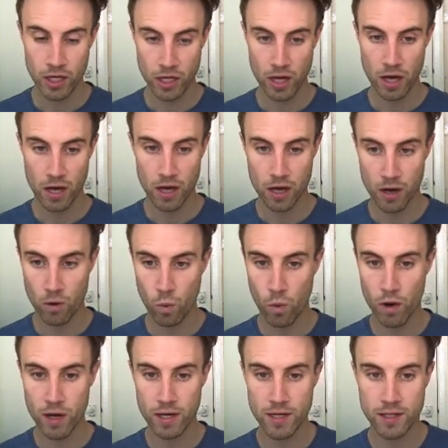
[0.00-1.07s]
uh,
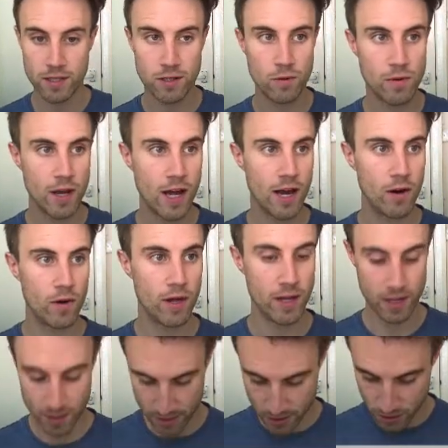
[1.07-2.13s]
what you need to do now
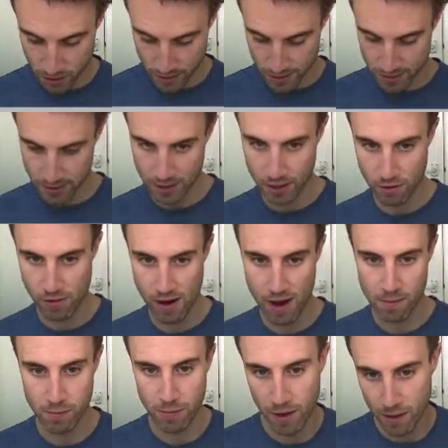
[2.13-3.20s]
is just
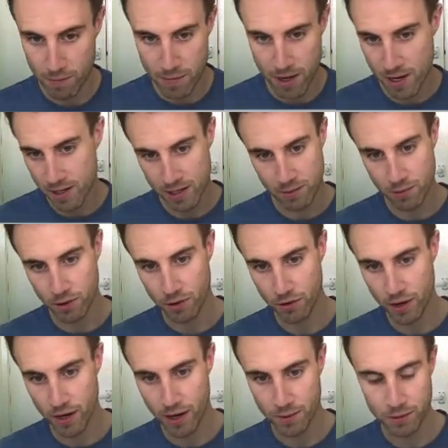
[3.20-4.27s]
grab a medium
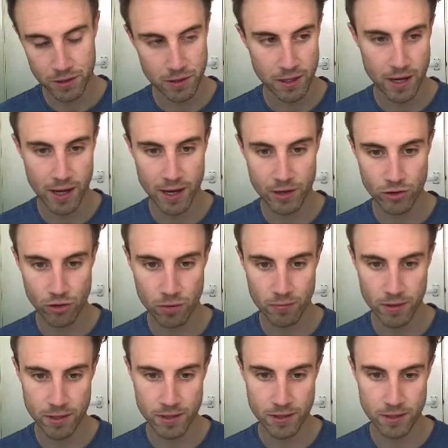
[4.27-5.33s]
grey. I'm just going to eye drop
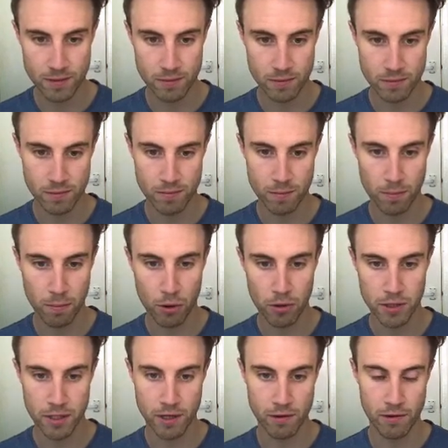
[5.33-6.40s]
this
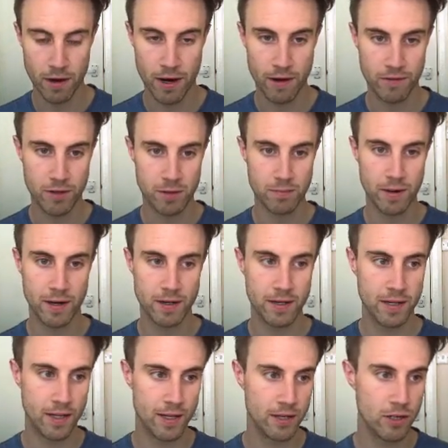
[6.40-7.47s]
body grey of this panda
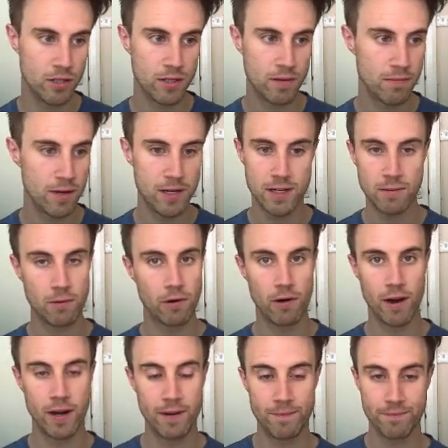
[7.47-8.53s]
here, just a medium
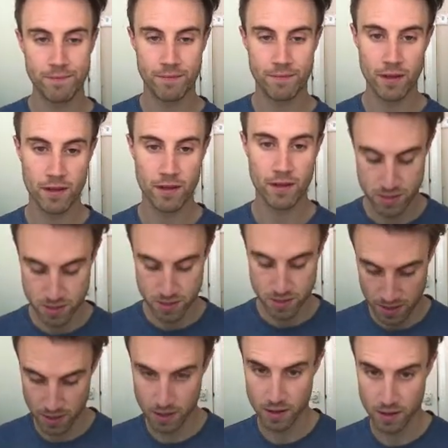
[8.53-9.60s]
grey.
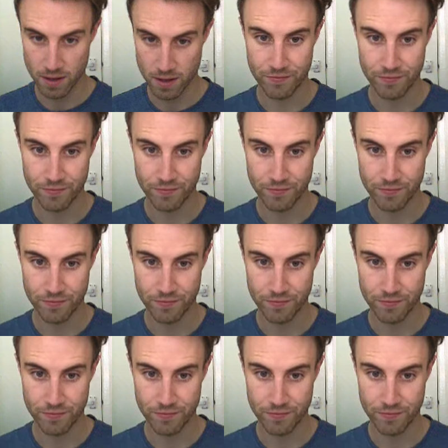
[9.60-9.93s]
Um,